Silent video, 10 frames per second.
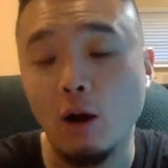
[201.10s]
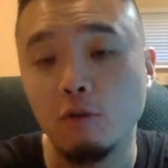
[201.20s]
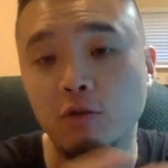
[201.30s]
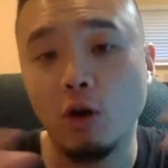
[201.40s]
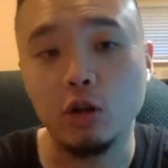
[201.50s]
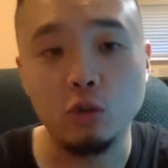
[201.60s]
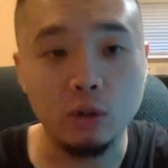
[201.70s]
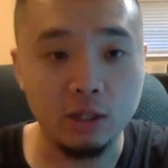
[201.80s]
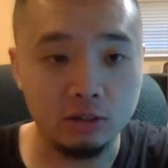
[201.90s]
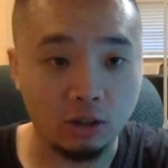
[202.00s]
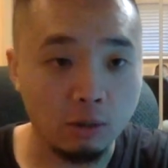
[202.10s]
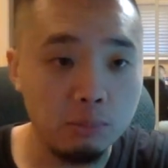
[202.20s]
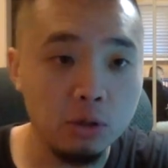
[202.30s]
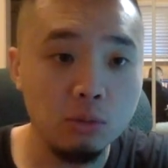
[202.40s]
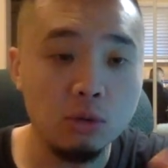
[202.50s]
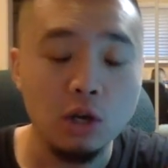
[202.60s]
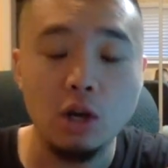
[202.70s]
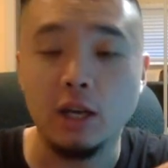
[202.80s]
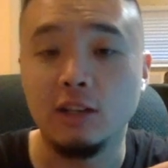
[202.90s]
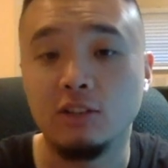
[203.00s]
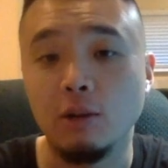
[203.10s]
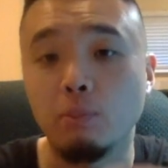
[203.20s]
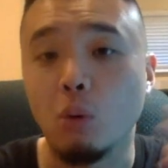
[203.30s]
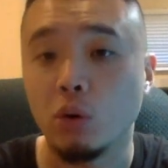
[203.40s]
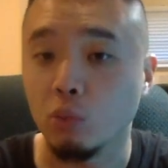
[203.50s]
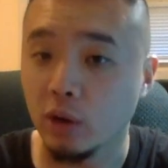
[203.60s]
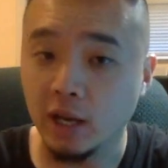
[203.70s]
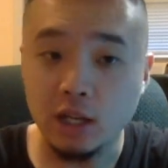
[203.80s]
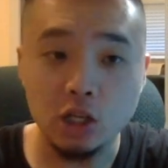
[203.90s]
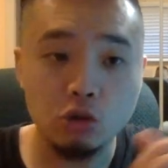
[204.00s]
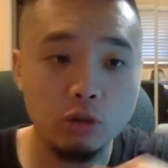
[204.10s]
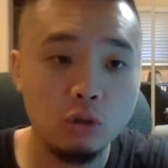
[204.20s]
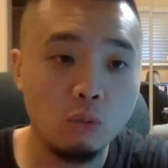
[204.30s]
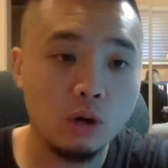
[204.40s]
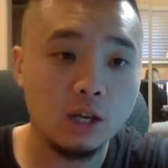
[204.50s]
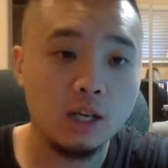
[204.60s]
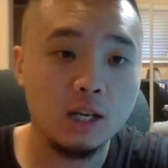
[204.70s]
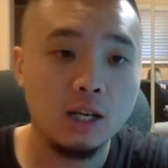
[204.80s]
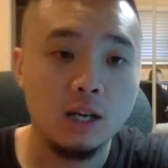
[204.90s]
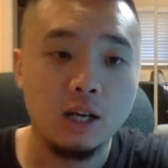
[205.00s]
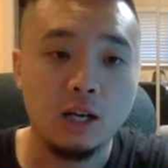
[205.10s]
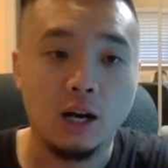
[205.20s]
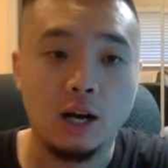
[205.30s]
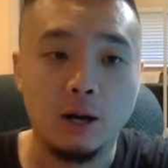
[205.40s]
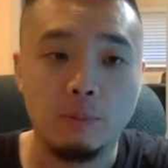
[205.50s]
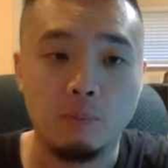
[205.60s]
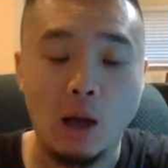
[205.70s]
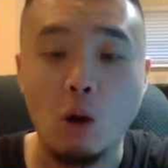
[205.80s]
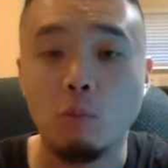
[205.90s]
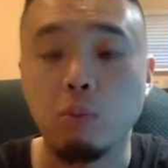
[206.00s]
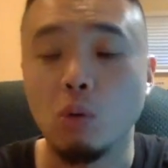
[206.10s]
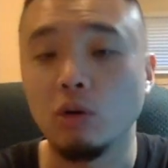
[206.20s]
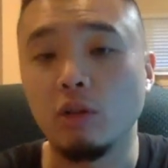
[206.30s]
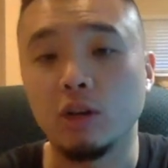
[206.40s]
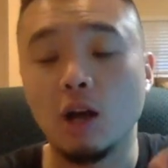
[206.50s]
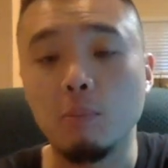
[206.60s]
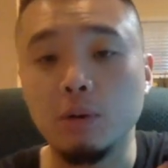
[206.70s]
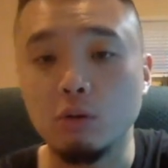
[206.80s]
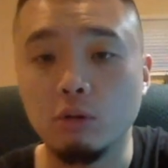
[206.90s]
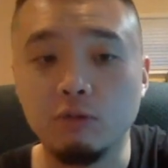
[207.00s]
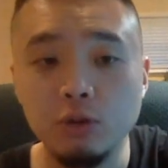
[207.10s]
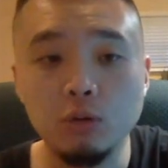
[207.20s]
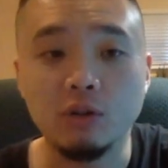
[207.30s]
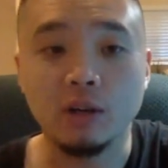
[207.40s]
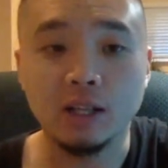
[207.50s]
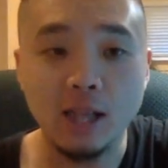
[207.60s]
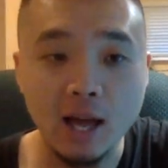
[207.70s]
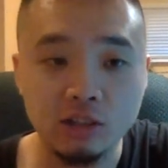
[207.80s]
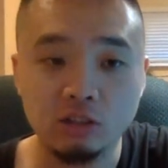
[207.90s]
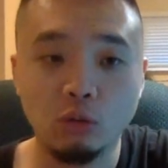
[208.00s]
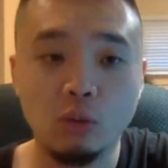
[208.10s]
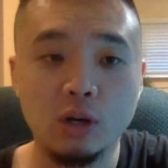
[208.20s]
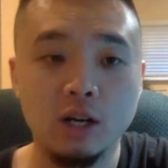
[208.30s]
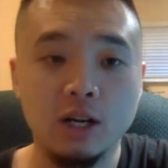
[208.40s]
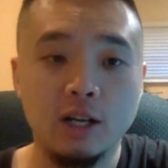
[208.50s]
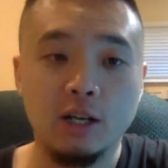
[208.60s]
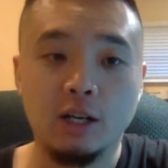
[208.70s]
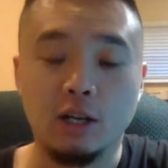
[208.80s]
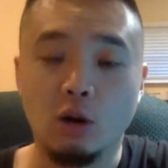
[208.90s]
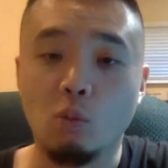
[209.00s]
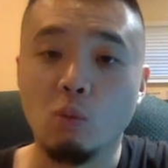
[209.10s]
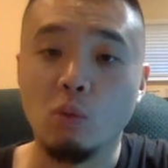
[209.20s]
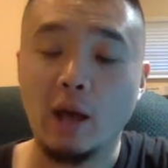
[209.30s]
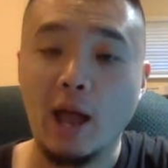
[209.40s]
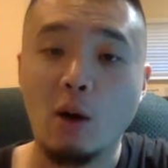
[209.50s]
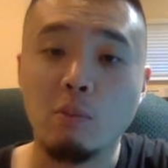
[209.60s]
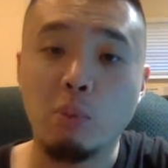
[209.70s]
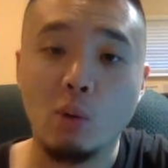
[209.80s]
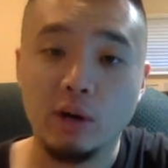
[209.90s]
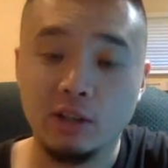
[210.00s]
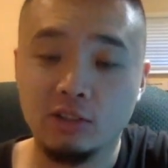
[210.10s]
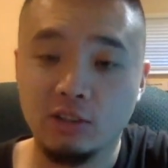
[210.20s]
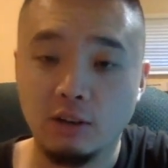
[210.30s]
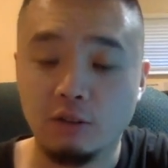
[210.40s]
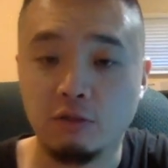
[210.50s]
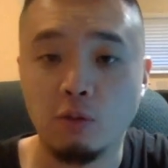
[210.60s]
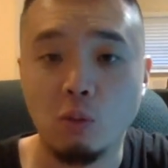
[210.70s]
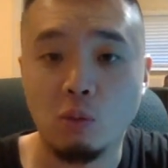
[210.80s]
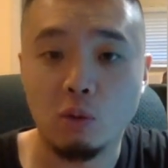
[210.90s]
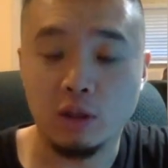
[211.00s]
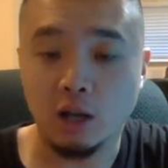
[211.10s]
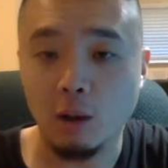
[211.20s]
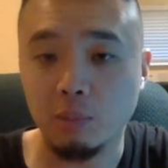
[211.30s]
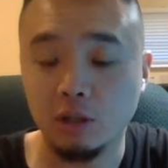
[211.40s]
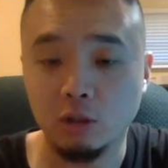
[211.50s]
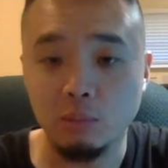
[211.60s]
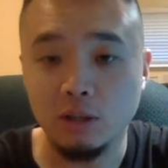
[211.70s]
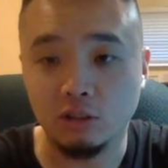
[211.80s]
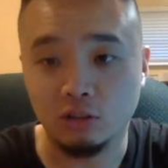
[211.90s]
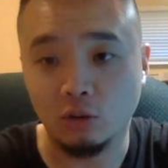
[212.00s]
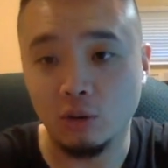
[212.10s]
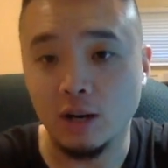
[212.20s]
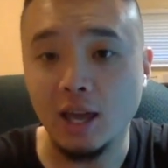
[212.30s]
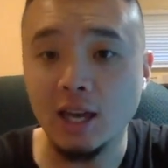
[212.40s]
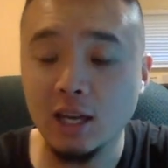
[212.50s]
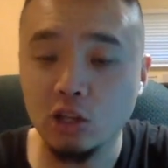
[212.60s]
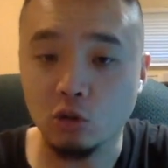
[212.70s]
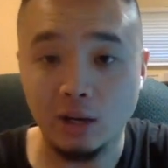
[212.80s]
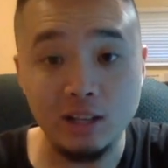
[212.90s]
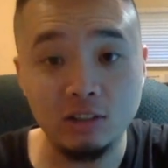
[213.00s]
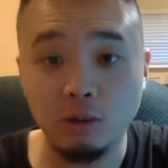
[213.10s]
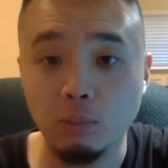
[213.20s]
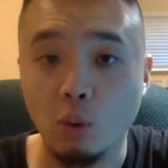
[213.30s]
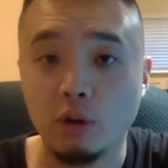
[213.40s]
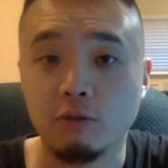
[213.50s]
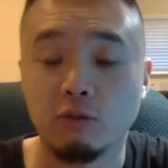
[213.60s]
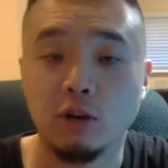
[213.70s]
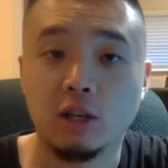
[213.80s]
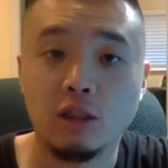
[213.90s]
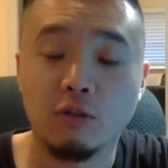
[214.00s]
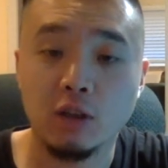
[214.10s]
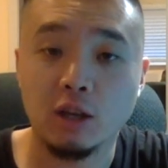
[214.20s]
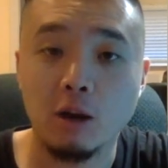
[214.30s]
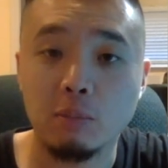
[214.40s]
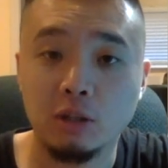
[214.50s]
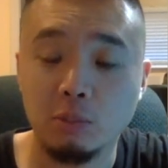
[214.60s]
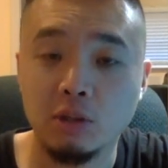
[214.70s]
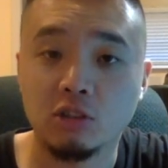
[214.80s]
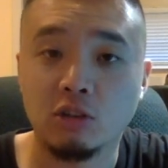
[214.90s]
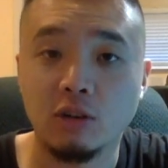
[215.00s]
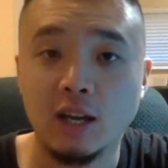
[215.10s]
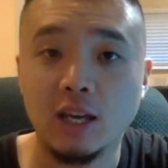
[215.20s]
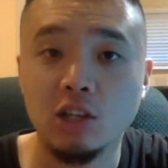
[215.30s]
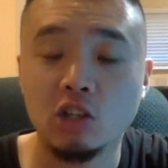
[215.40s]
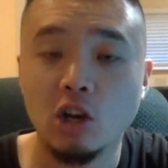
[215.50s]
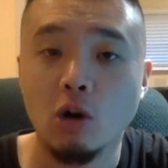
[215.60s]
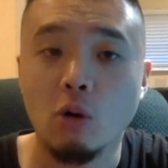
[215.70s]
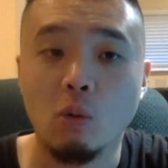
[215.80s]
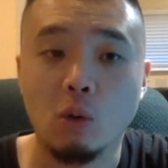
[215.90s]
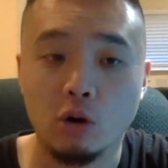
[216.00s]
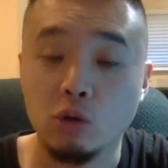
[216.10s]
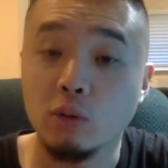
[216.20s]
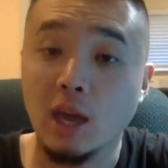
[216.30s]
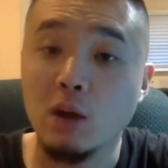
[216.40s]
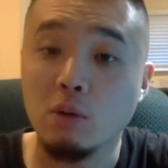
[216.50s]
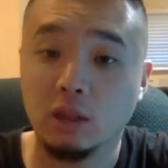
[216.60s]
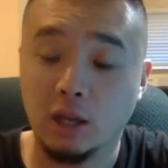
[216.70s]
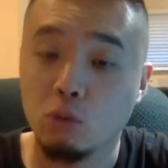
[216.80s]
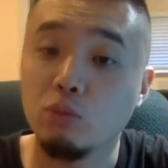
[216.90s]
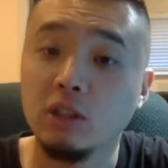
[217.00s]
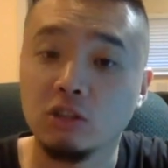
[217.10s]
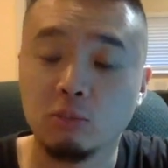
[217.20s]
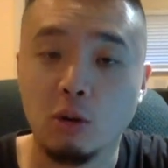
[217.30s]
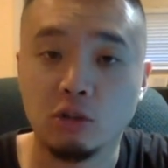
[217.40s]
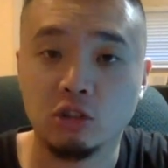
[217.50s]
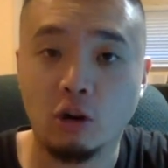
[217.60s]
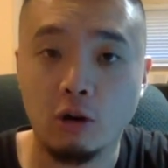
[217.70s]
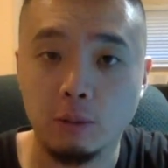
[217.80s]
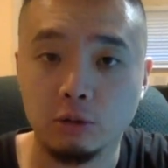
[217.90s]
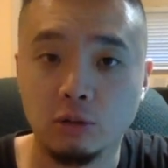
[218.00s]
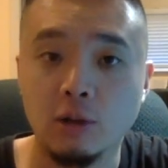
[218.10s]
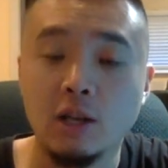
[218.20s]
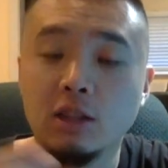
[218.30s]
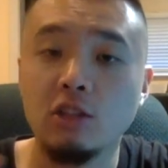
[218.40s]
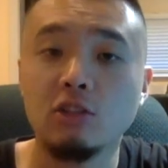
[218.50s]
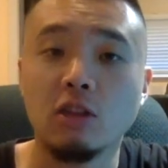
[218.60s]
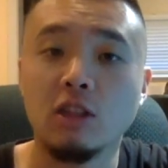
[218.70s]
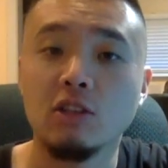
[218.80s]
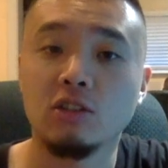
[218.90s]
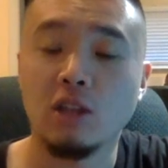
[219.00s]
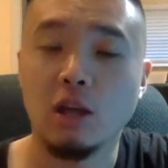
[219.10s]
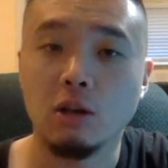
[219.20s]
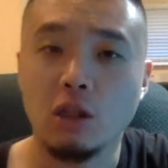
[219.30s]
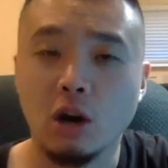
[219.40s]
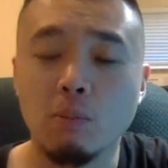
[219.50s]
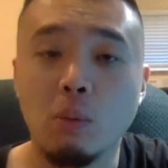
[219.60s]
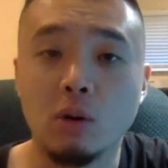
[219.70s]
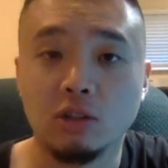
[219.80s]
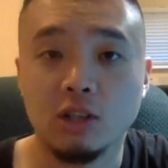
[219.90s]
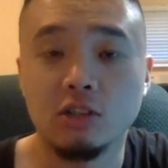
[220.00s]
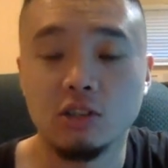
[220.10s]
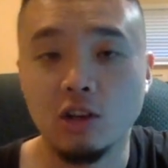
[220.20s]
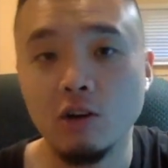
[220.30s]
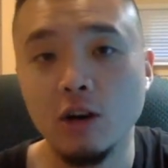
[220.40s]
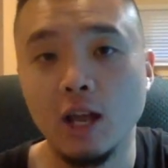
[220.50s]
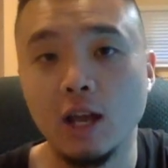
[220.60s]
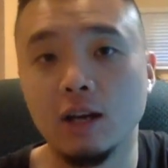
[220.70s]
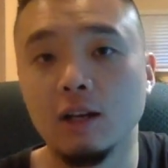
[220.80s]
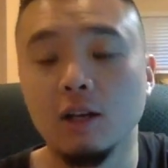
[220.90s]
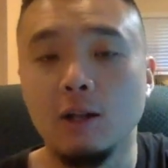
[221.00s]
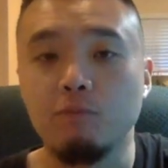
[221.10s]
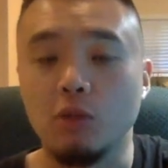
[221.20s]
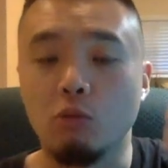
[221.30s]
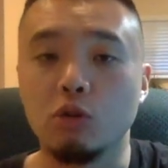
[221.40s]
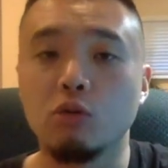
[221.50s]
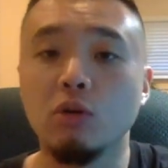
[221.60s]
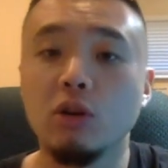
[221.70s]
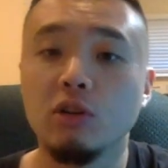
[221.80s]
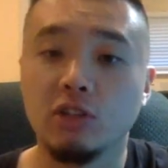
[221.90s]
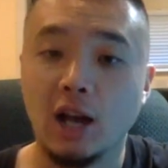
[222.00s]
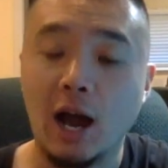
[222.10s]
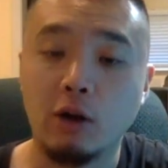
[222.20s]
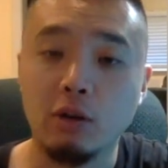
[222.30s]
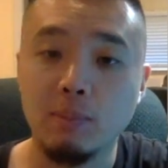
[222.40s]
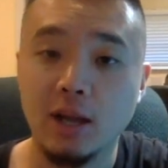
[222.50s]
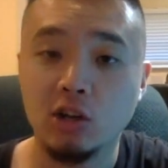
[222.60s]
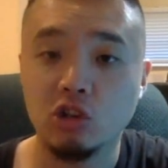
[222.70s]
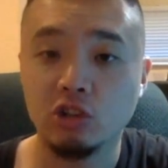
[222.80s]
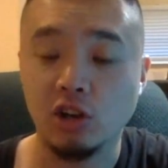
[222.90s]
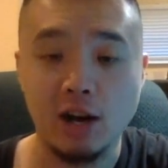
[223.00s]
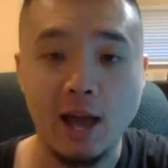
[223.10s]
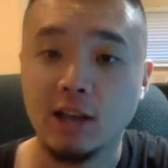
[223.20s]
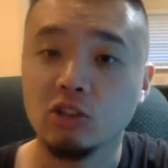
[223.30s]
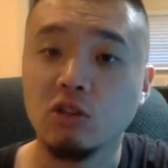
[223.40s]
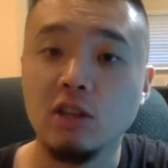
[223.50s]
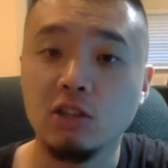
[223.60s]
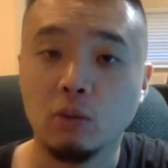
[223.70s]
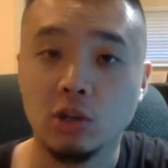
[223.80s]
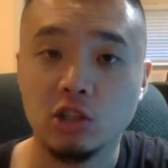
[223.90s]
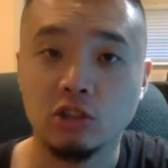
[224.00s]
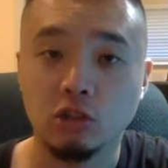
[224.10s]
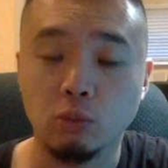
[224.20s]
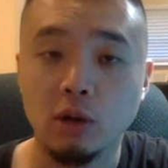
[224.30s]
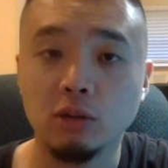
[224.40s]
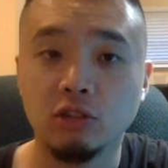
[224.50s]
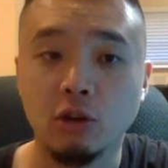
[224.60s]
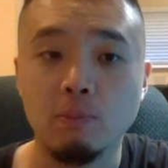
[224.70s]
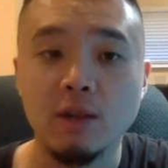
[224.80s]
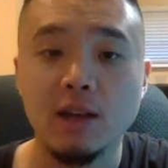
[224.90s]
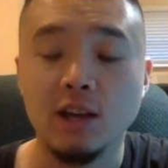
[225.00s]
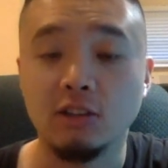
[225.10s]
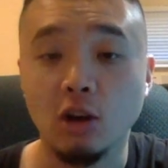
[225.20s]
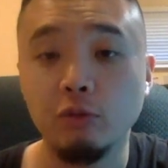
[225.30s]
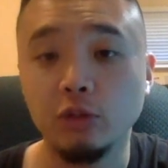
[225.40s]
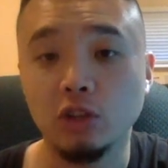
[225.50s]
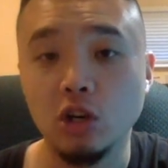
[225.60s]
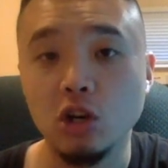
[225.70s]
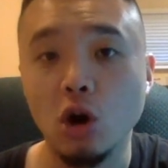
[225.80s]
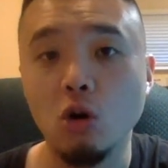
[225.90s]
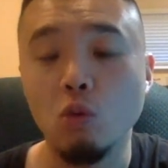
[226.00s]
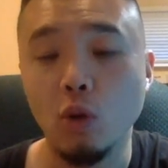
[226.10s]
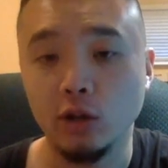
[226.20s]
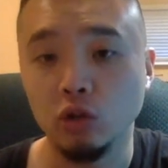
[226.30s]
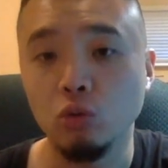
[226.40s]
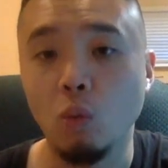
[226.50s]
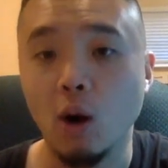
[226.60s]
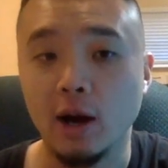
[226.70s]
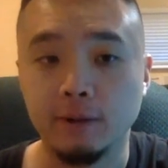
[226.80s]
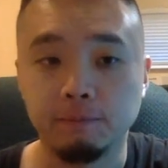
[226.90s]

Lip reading: far are you willing to commute? Is it important what industry you work in? How important are the company reviews on Glassdoor? How important is it for the company to be a certain age, or is it important for the company to be a certain age, or are you okay with like a really small startup? So these are things that are important to consider, and recruiters and hiring managers are going to ask you these questions as well. So it's helpful to know what you want.